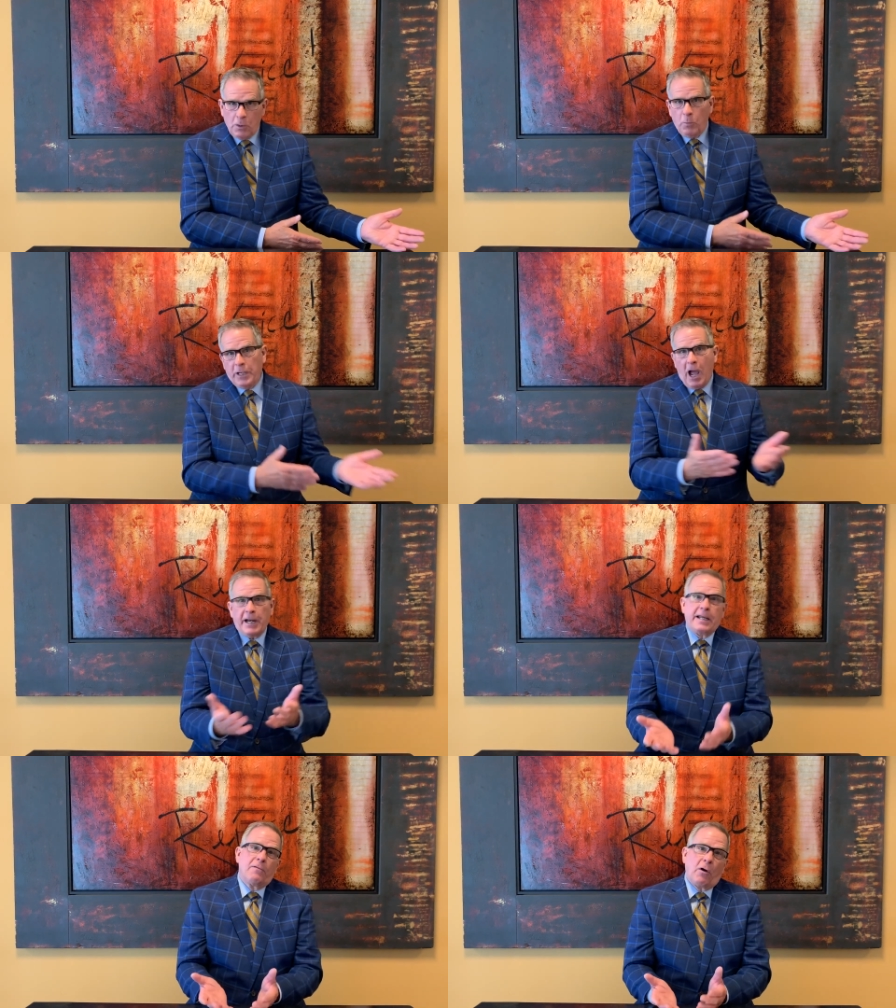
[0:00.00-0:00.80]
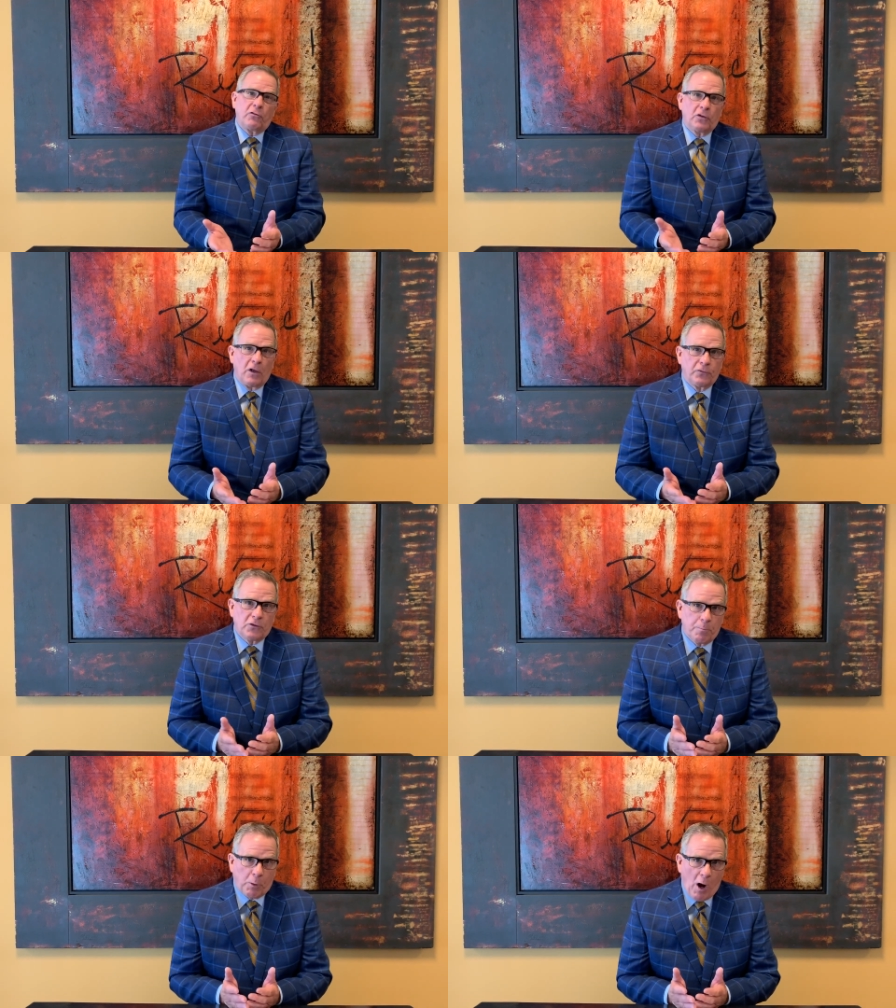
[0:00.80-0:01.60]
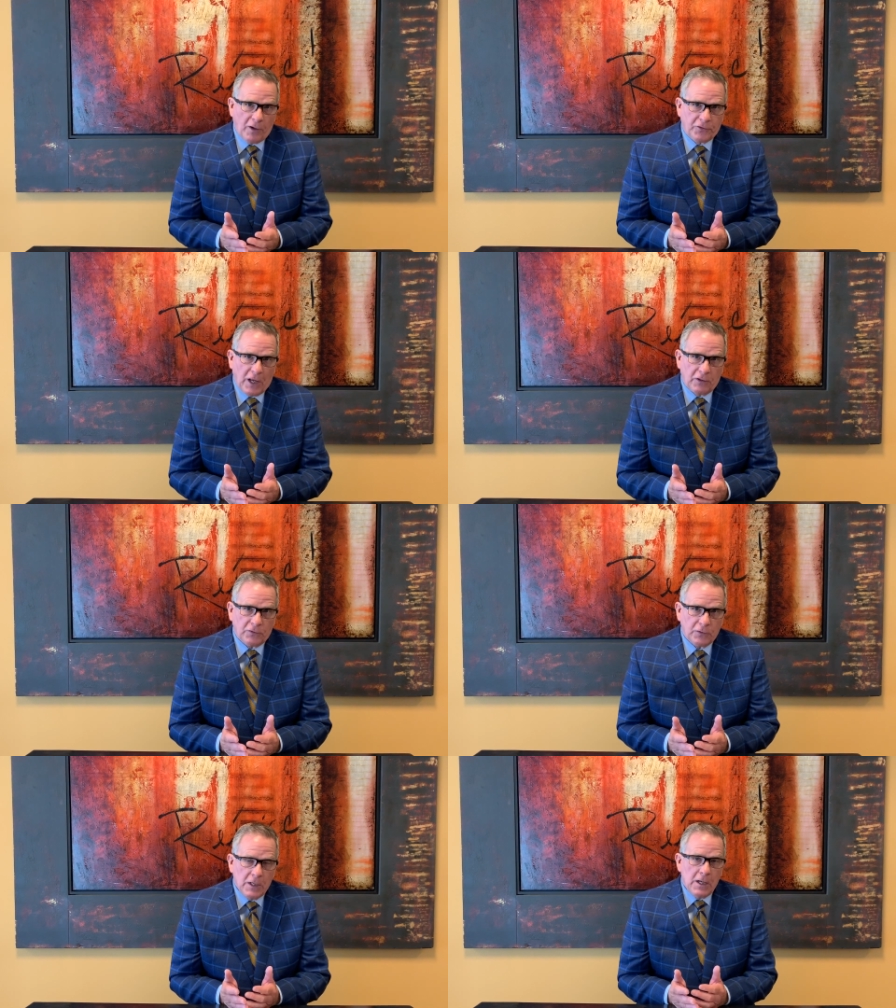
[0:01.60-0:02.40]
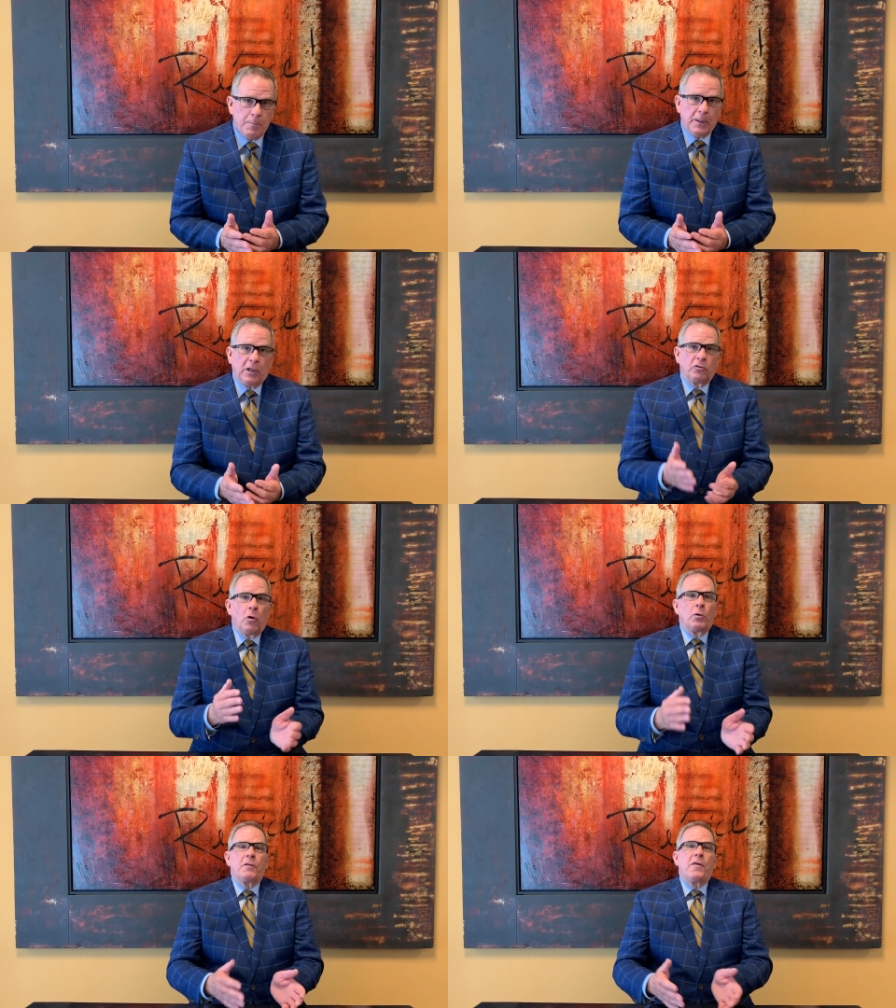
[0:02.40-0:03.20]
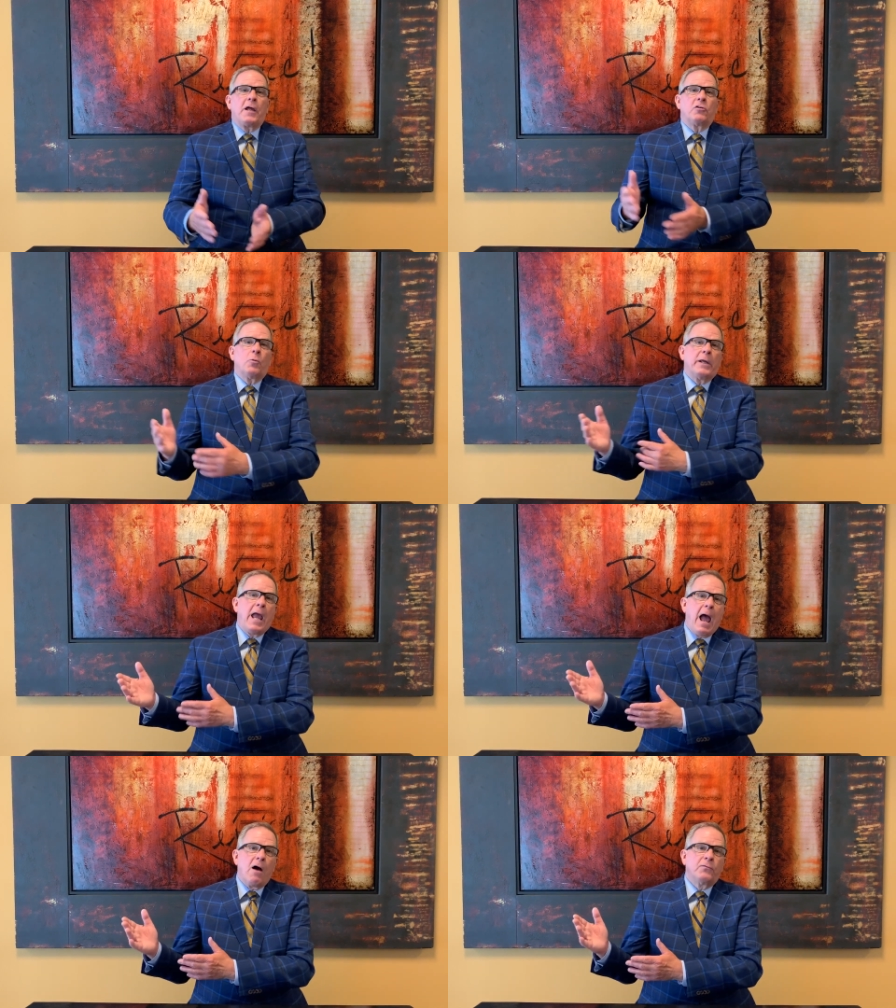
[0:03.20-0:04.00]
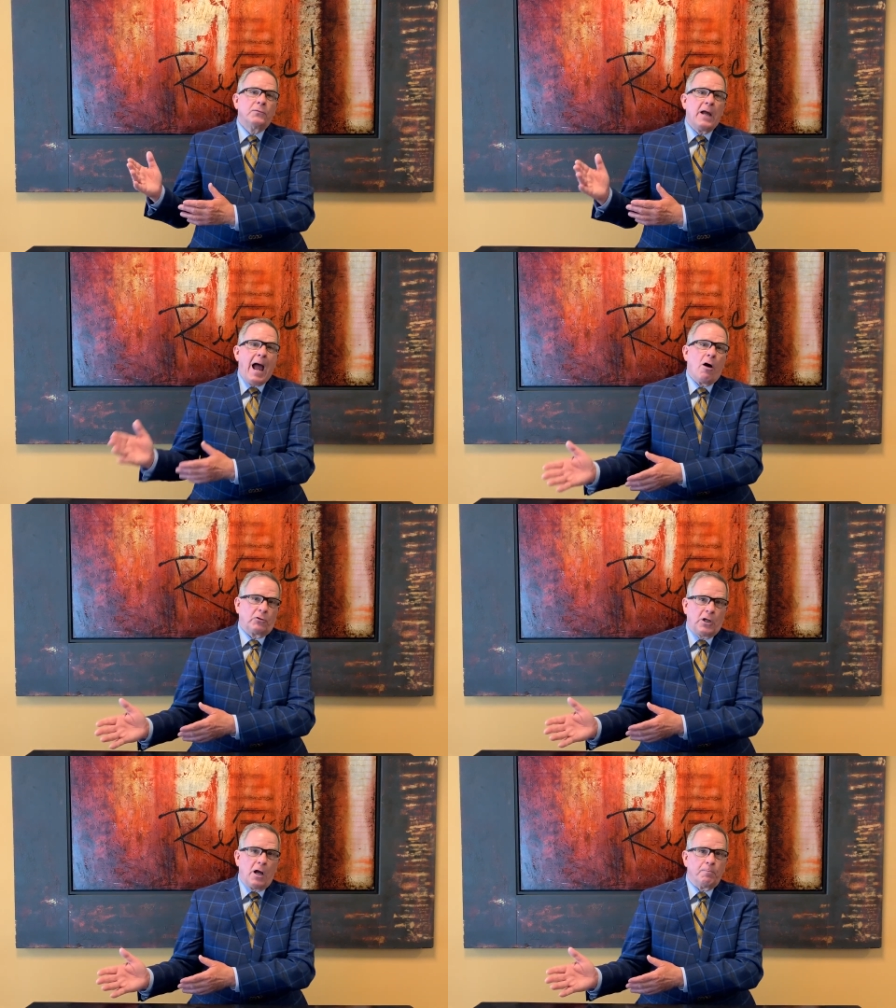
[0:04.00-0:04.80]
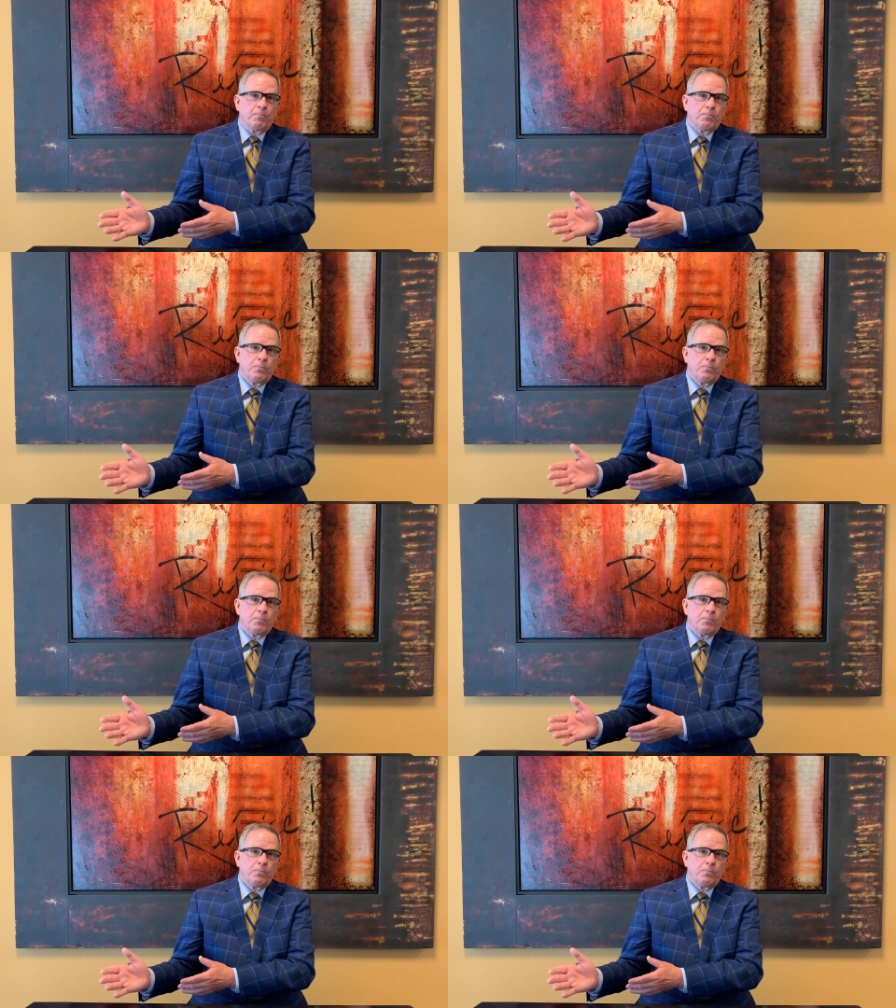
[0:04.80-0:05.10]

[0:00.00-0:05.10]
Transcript: We got to give ourselves to process because only then do we have outcome.